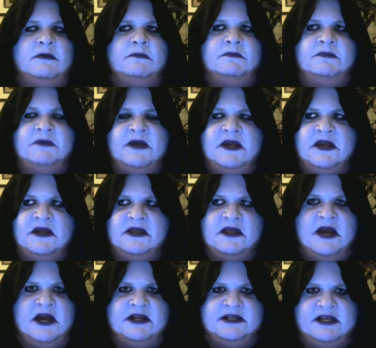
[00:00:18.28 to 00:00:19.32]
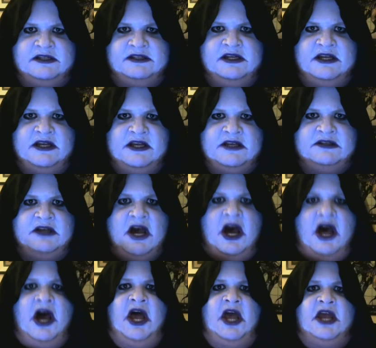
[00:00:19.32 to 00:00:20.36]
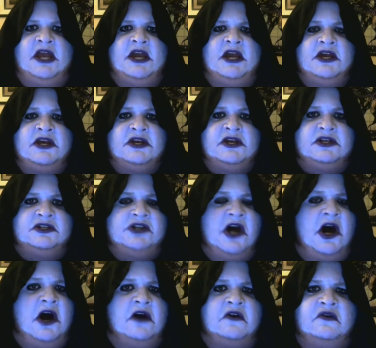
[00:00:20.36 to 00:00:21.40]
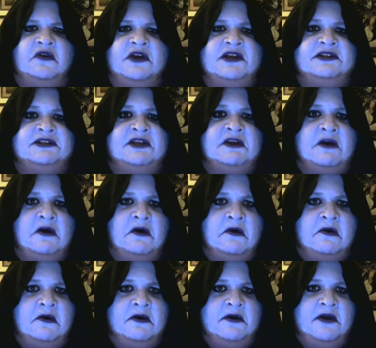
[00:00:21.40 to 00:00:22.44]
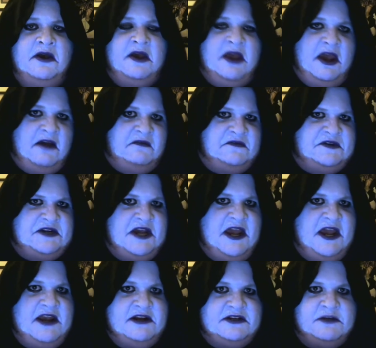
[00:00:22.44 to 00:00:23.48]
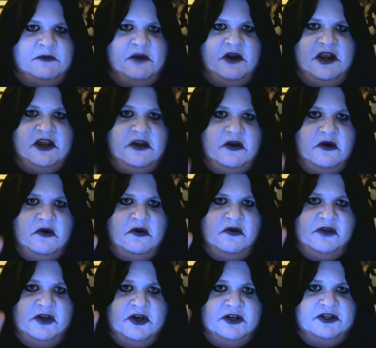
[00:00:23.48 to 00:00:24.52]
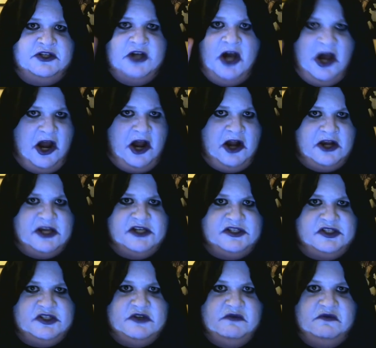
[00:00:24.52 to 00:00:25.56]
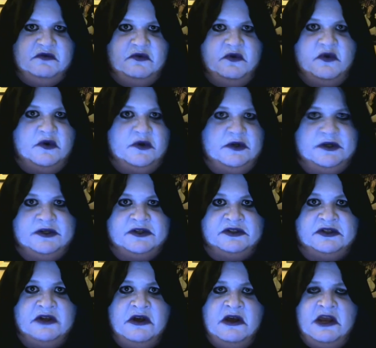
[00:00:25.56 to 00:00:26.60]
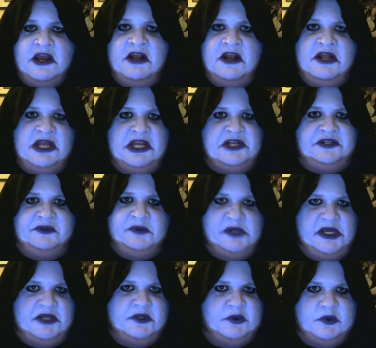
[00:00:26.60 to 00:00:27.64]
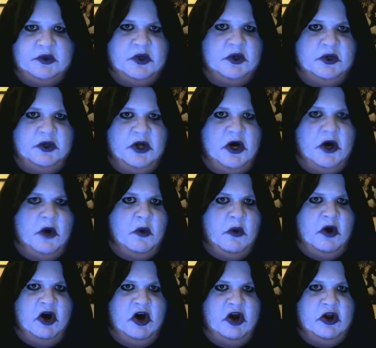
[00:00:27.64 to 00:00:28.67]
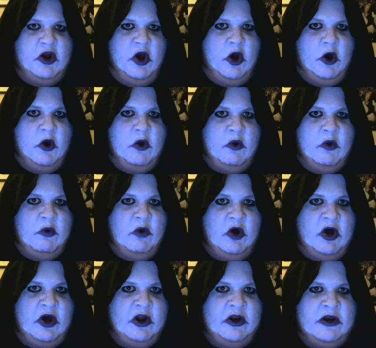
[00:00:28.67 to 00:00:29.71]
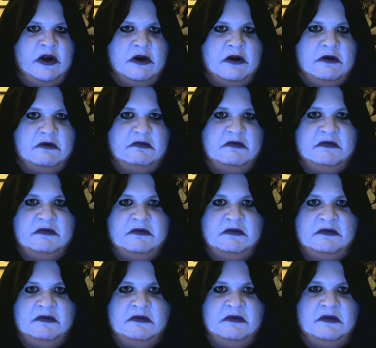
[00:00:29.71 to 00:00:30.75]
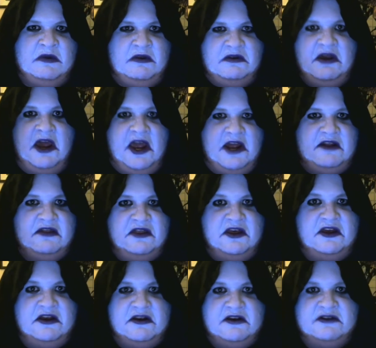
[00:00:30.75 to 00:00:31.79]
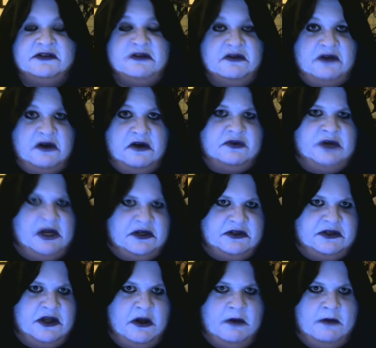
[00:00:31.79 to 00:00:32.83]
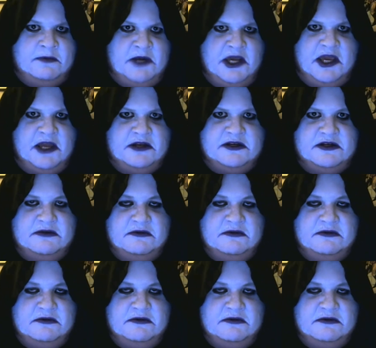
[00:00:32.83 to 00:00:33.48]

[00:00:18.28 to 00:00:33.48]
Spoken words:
Being that as it is, I, Dark Rizio, have deigned to bring you the darkest of rulers in this week's Ruler 101. The hand thing is contractually obligated.